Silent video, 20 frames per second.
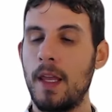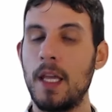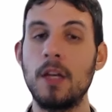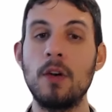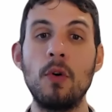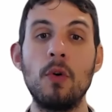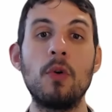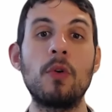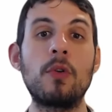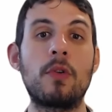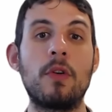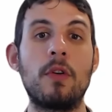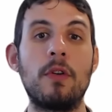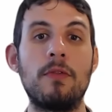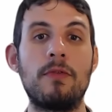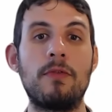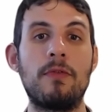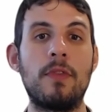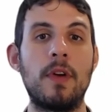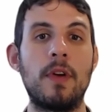in order
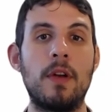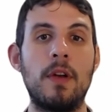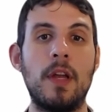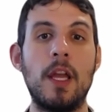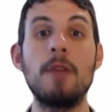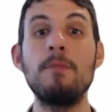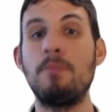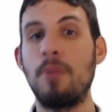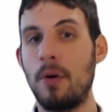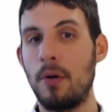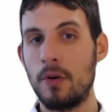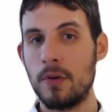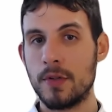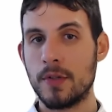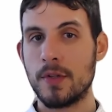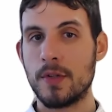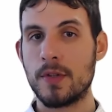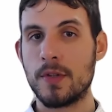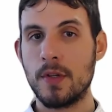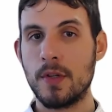of
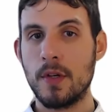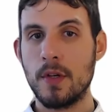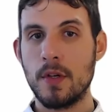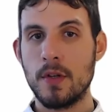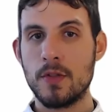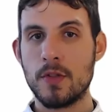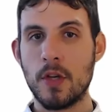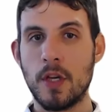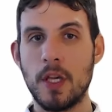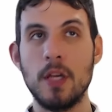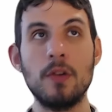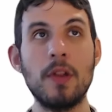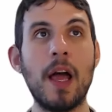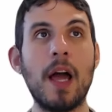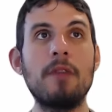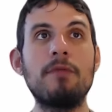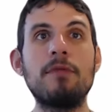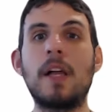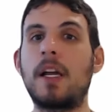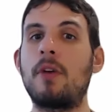importance. So he'll
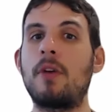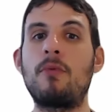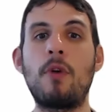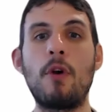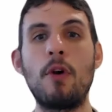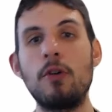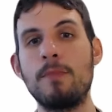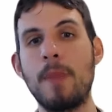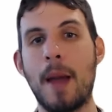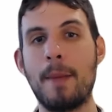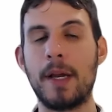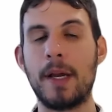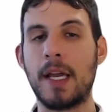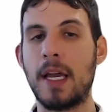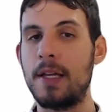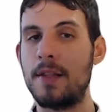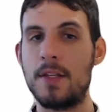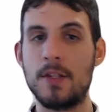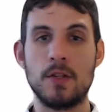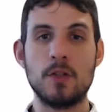have like a roadmap.
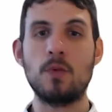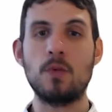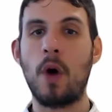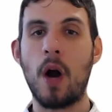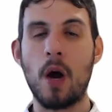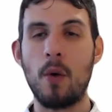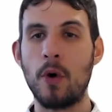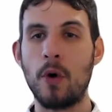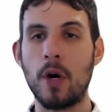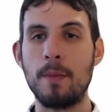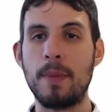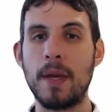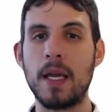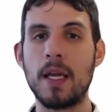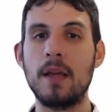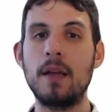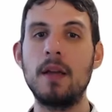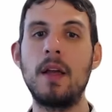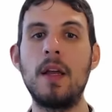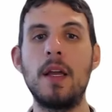Okay, this is where I want to
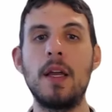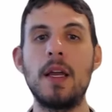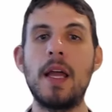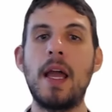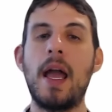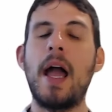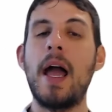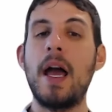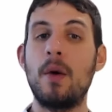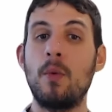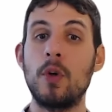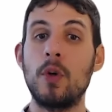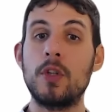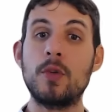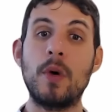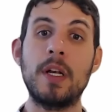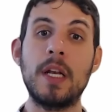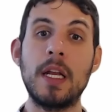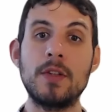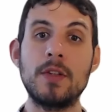be. How, what
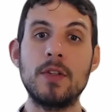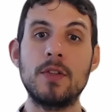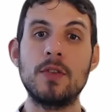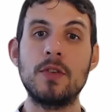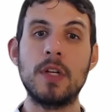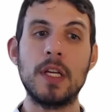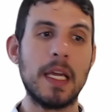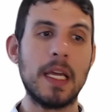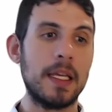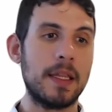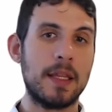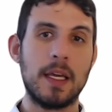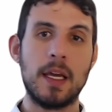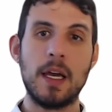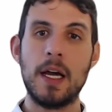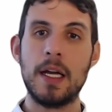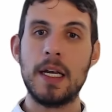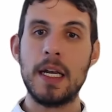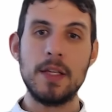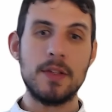do I need to do to get
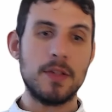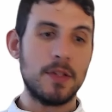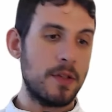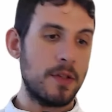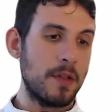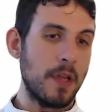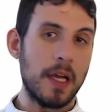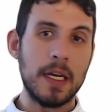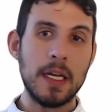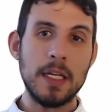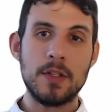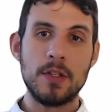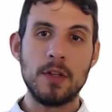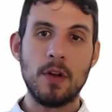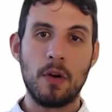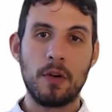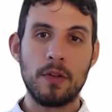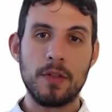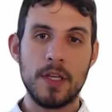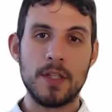there? I need to I need to
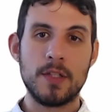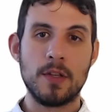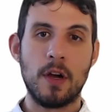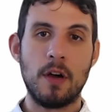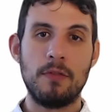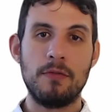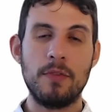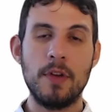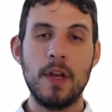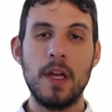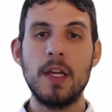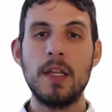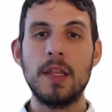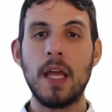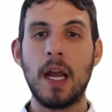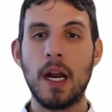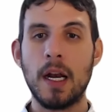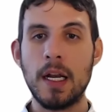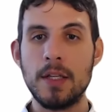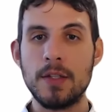knock this off.
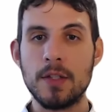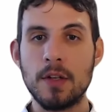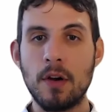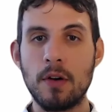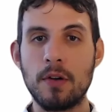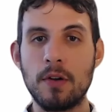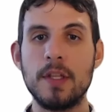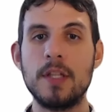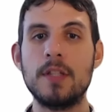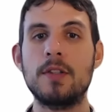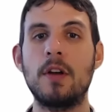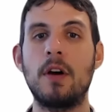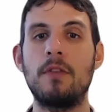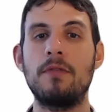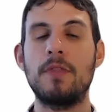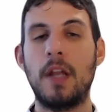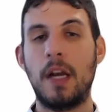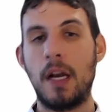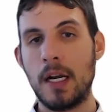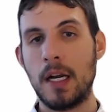Then I need to knock this
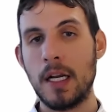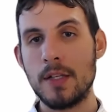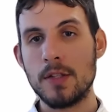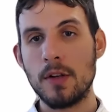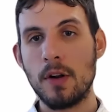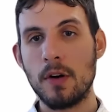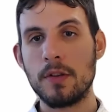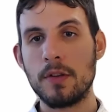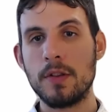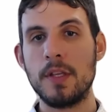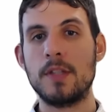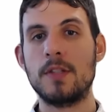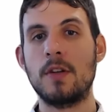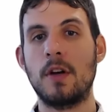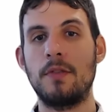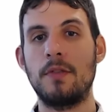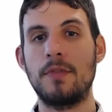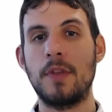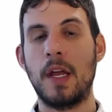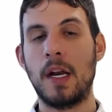off. Then I need to knock this
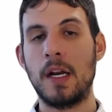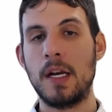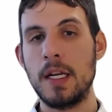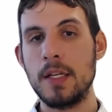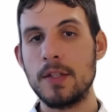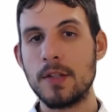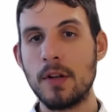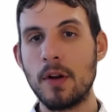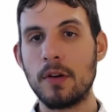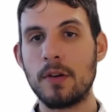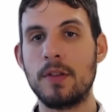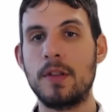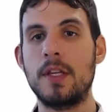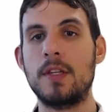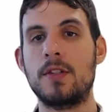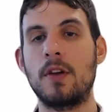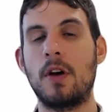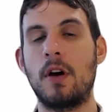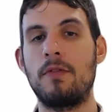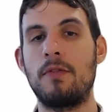off. Then I need to knock
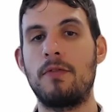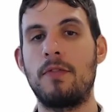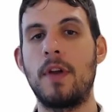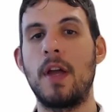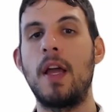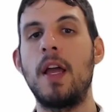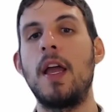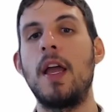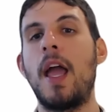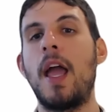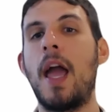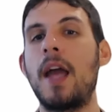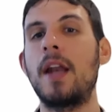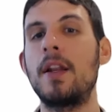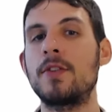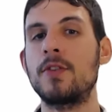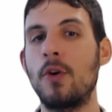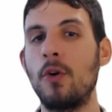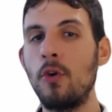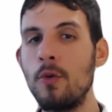this off. And
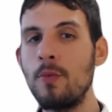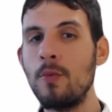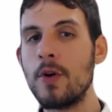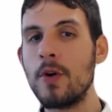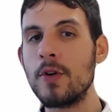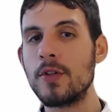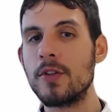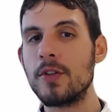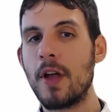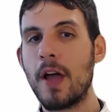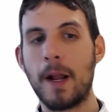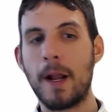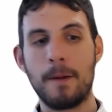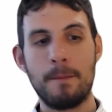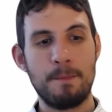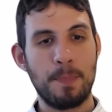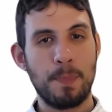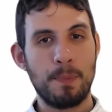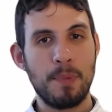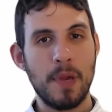it's almost like
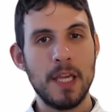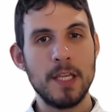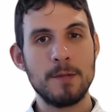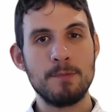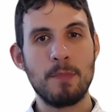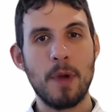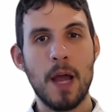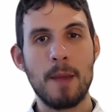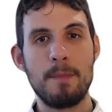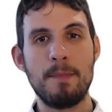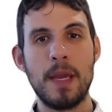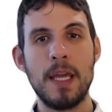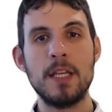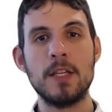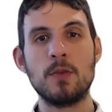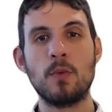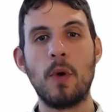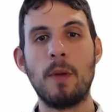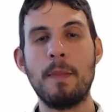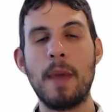piece by
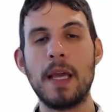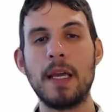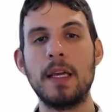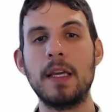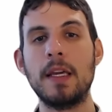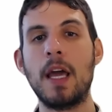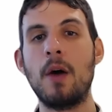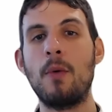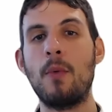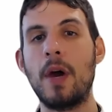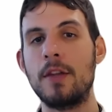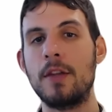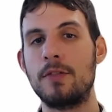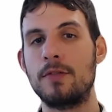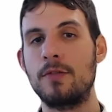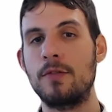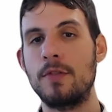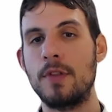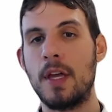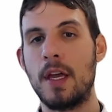piece we're making our way
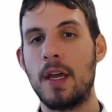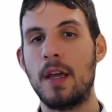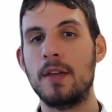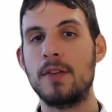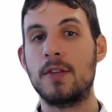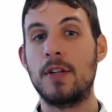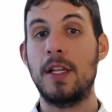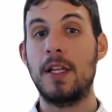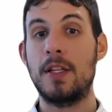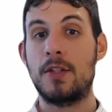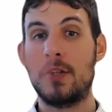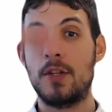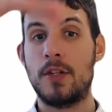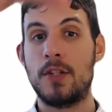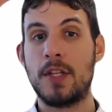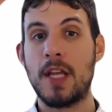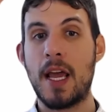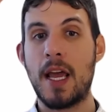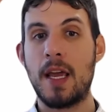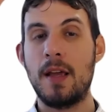through there. So let's
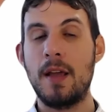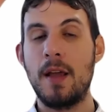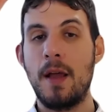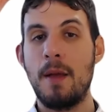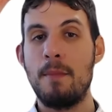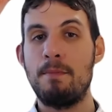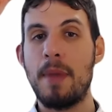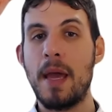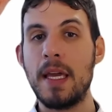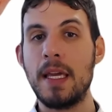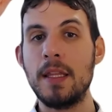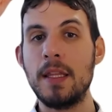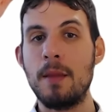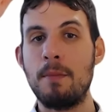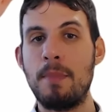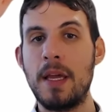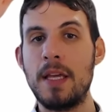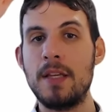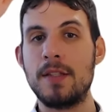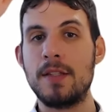just say pegging the
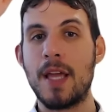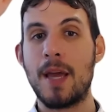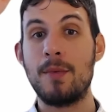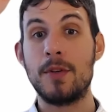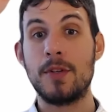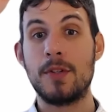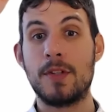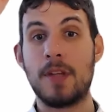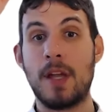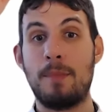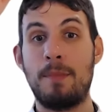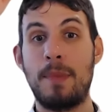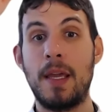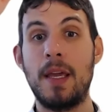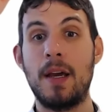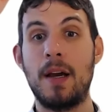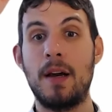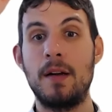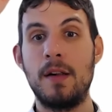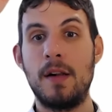p stables is up
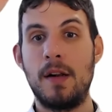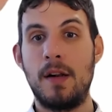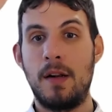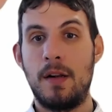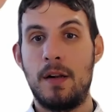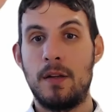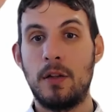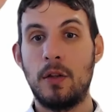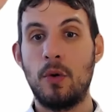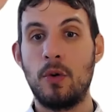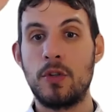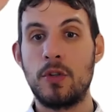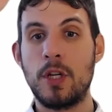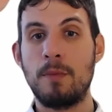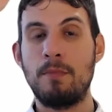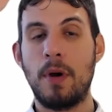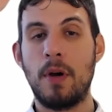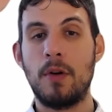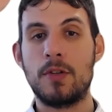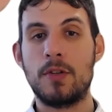here
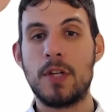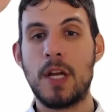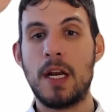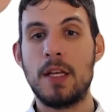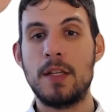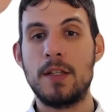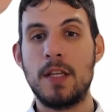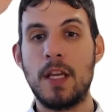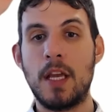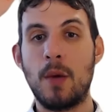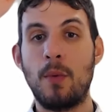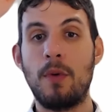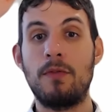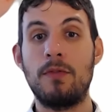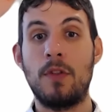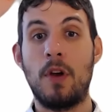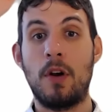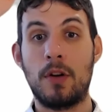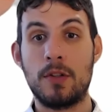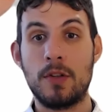launching Pulse Chain is here. We've
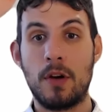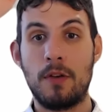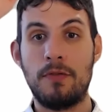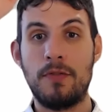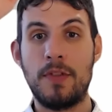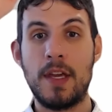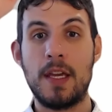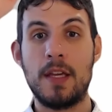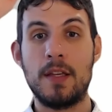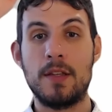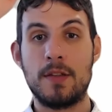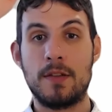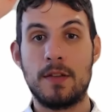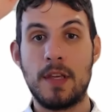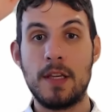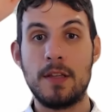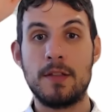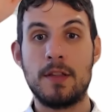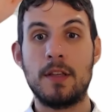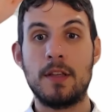knocked off these
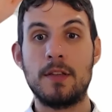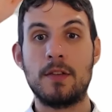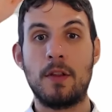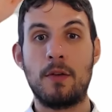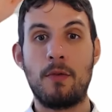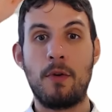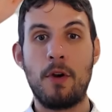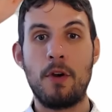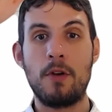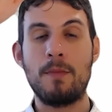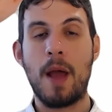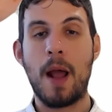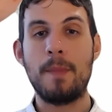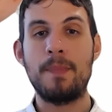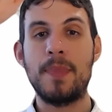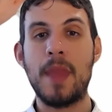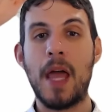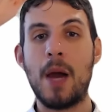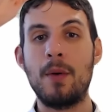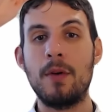these things on the roadmap.
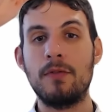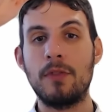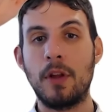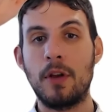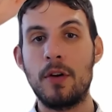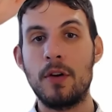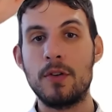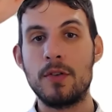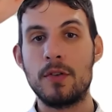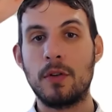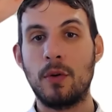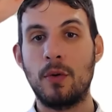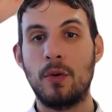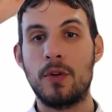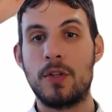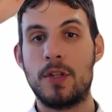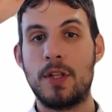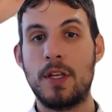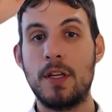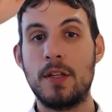Now we've learned
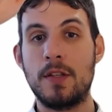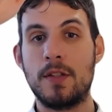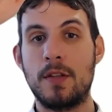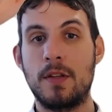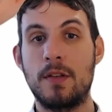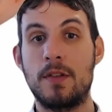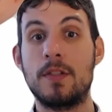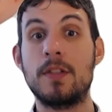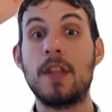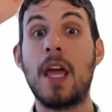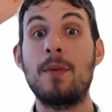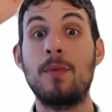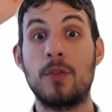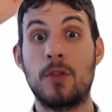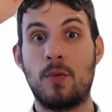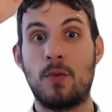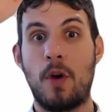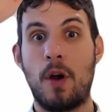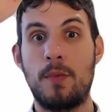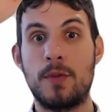launched this stable
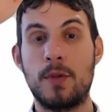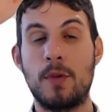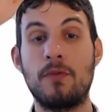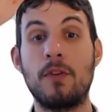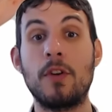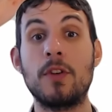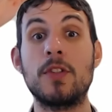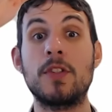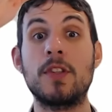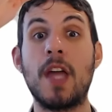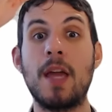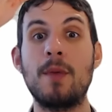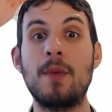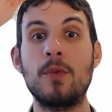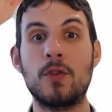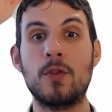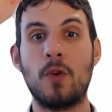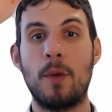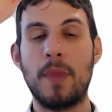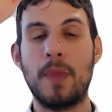swap. So we've got stable
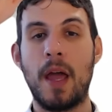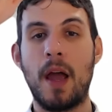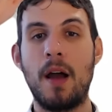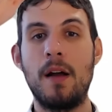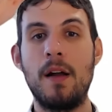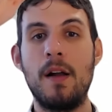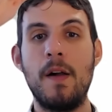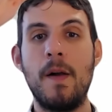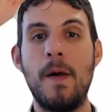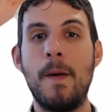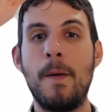swap now.